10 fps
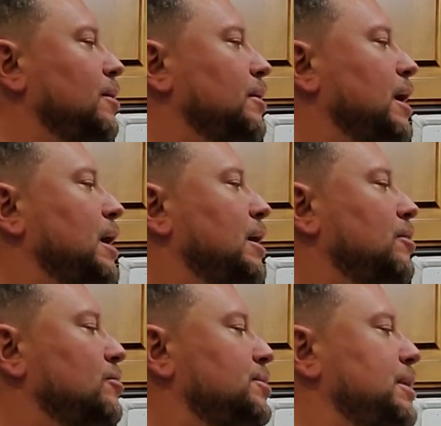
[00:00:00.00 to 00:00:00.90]
Okay, and
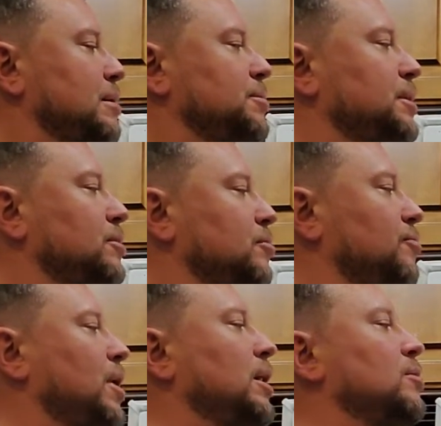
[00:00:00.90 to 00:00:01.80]
those steps that you
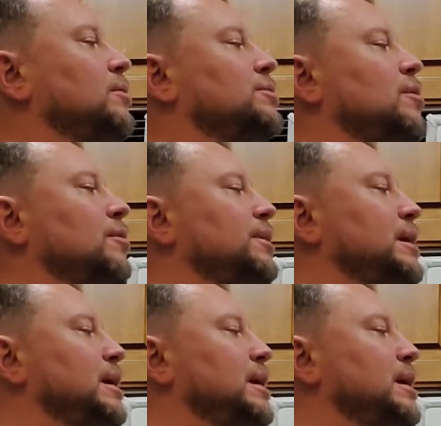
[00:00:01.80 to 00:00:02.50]
follow is called the